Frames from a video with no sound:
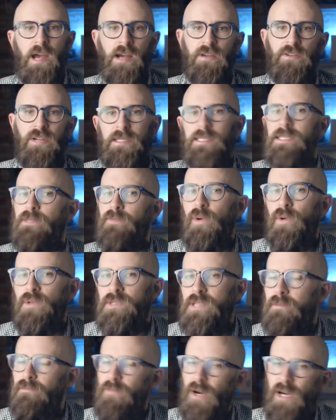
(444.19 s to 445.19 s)

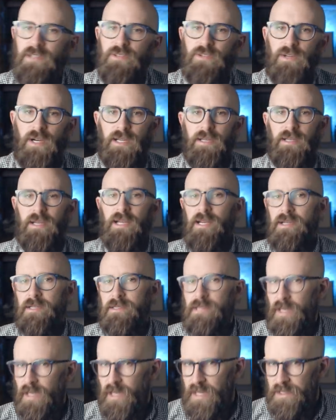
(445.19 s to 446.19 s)
transported by train
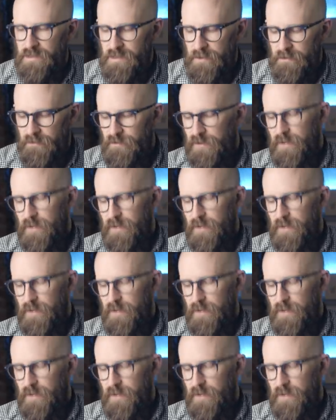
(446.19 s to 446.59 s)
to London.